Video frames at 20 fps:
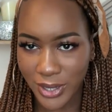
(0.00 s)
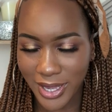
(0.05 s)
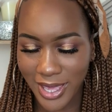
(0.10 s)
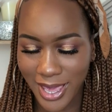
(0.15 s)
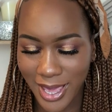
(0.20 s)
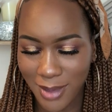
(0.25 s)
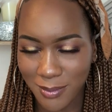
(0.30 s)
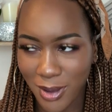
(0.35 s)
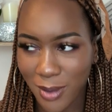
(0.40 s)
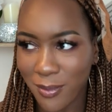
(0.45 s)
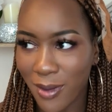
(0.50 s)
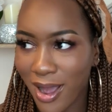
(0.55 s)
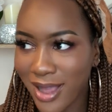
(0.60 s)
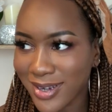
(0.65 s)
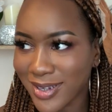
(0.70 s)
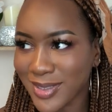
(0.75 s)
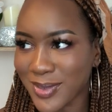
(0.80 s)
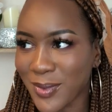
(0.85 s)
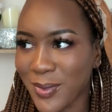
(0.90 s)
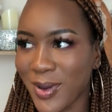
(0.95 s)
Okay, my
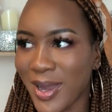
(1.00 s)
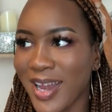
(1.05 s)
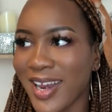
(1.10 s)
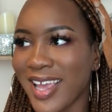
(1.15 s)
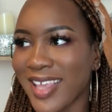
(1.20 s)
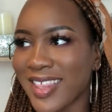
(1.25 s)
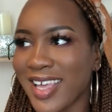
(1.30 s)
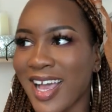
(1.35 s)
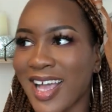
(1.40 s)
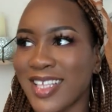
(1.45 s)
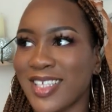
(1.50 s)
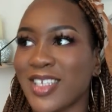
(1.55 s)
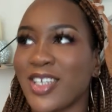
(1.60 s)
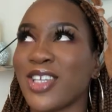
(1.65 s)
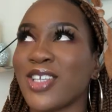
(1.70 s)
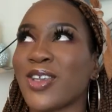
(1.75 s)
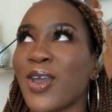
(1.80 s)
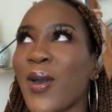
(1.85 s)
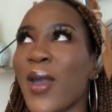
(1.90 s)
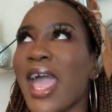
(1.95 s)
mind doesn't work like that.
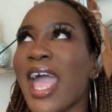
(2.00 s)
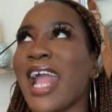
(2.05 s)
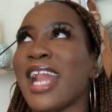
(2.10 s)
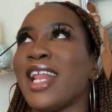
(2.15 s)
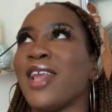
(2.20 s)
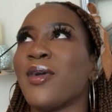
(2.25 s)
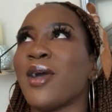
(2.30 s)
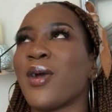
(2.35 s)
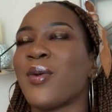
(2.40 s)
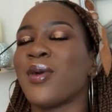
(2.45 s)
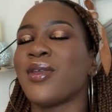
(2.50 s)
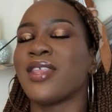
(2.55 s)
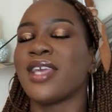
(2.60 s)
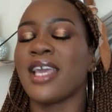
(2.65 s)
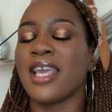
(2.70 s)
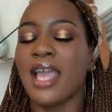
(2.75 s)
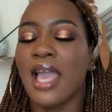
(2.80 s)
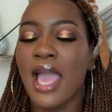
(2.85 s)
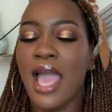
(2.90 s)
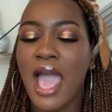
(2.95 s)
You could go anywhere with
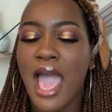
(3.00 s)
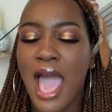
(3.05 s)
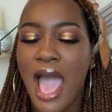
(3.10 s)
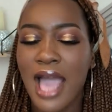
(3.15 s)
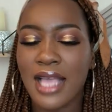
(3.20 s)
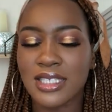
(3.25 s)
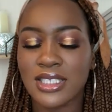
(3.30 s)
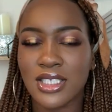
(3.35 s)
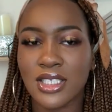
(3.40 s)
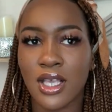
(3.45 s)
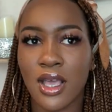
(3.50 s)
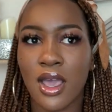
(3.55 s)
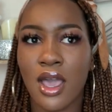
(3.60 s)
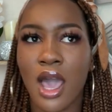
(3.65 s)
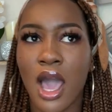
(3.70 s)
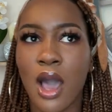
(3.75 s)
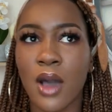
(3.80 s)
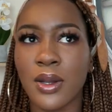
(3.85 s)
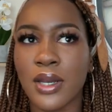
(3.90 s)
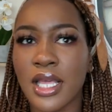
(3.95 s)
it. And so
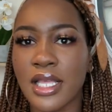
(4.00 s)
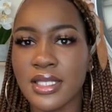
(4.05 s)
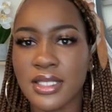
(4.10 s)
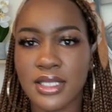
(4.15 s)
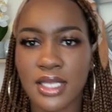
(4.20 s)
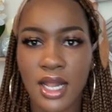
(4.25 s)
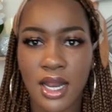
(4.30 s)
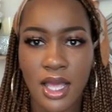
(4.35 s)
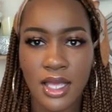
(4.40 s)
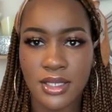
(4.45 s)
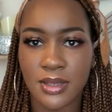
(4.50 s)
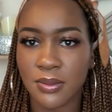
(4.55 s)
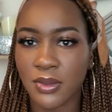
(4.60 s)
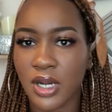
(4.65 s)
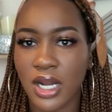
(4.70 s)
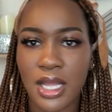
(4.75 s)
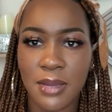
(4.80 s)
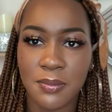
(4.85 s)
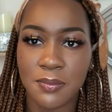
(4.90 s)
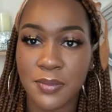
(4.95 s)
I'll insert like some
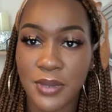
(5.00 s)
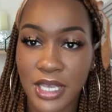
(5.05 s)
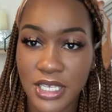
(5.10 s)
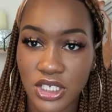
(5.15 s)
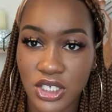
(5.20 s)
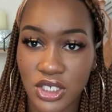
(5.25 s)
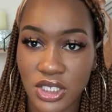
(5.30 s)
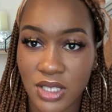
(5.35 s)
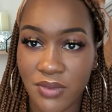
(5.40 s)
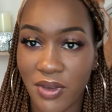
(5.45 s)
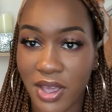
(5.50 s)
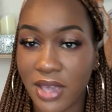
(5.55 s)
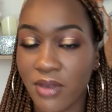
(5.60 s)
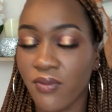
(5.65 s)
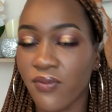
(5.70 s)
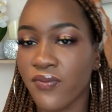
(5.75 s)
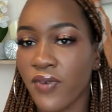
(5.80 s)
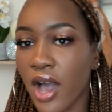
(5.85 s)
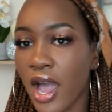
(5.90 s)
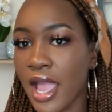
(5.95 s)
clip pictures if I
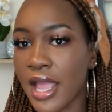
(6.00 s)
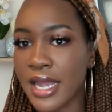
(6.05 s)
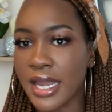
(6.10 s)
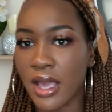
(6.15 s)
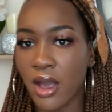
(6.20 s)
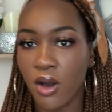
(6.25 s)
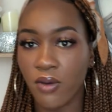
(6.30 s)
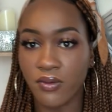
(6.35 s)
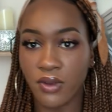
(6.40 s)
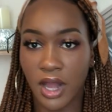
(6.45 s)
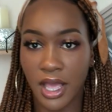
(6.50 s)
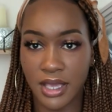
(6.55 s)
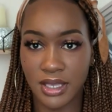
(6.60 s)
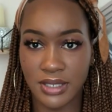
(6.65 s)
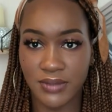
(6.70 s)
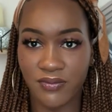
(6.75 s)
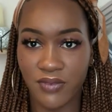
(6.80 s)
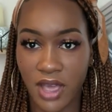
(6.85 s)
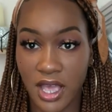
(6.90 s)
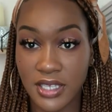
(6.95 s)
can find it of
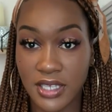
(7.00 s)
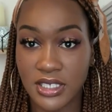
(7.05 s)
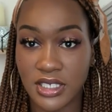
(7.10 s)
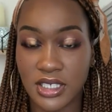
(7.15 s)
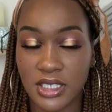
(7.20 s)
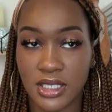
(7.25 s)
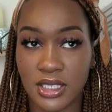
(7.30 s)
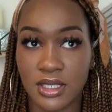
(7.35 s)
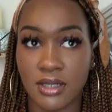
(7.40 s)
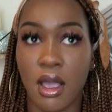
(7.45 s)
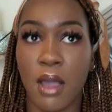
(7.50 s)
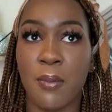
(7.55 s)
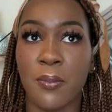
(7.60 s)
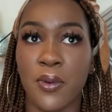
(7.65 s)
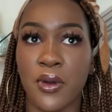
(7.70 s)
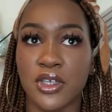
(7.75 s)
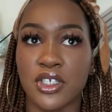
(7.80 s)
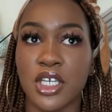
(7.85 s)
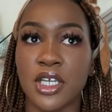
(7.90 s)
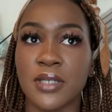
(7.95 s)
like first year design
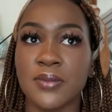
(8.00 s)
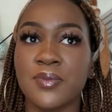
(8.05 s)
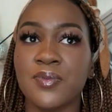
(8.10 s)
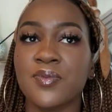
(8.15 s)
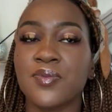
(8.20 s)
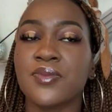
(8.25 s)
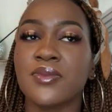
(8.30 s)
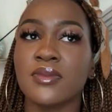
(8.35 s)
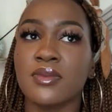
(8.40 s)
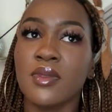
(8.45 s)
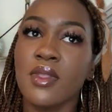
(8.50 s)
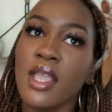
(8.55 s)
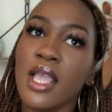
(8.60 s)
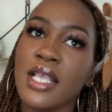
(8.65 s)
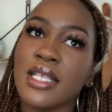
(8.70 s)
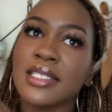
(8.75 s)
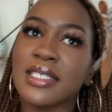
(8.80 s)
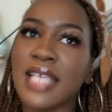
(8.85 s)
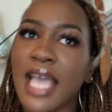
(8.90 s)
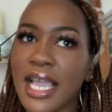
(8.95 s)
project.
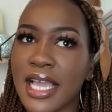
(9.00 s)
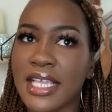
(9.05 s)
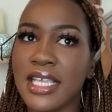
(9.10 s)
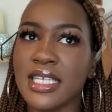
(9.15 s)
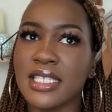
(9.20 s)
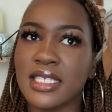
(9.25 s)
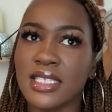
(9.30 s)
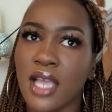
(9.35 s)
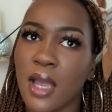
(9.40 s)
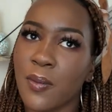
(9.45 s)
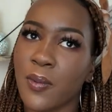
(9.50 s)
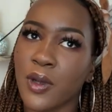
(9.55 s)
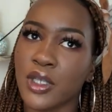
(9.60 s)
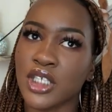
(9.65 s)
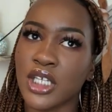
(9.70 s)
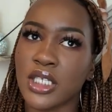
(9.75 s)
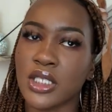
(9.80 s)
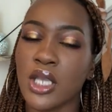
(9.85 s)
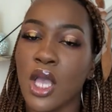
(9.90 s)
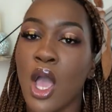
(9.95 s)
Second year design
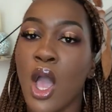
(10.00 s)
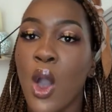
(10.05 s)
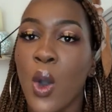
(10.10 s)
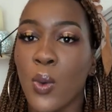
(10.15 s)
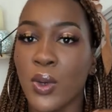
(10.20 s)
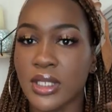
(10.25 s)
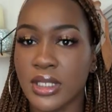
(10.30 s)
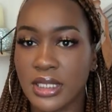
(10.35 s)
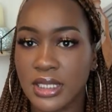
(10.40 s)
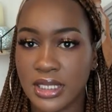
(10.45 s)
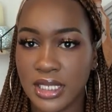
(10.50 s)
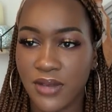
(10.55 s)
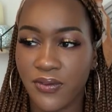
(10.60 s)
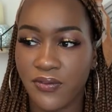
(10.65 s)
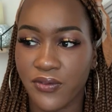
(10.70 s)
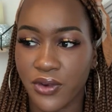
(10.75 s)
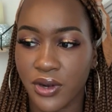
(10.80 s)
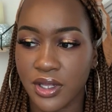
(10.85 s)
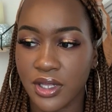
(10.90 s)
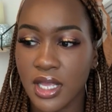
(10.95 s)
project was
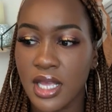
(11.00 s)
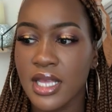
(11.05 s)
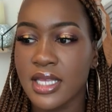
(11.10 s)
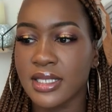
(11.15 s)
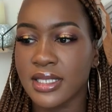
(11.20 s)
different.